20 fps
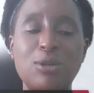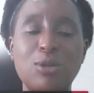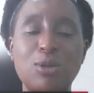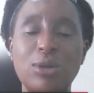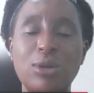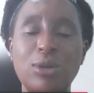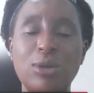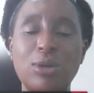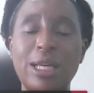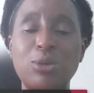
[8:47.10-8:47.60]

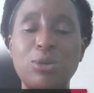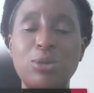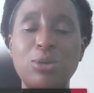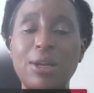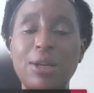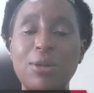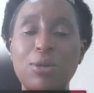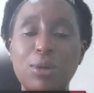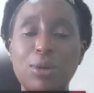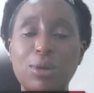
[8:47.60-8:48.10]
so that we
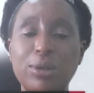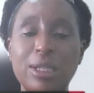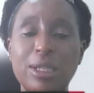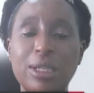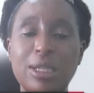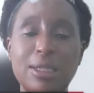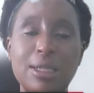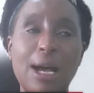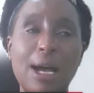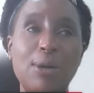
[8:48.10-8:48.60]
can roll
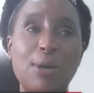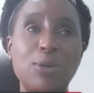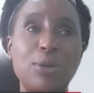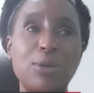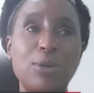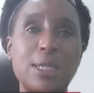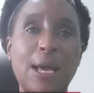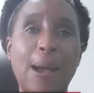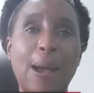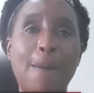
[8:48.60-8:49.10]
this
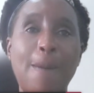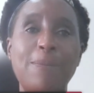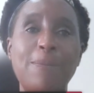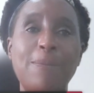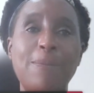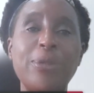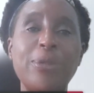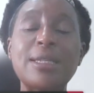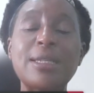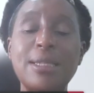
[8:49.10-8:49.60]
out
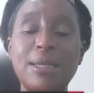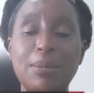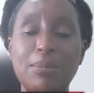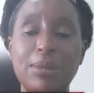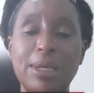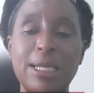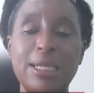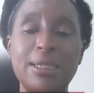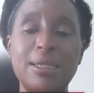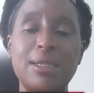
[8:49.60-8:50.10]

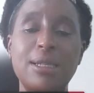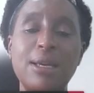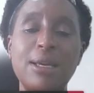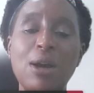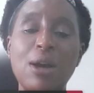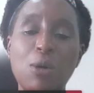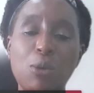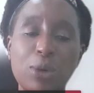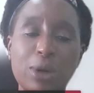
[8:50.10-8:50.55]
seamlessly.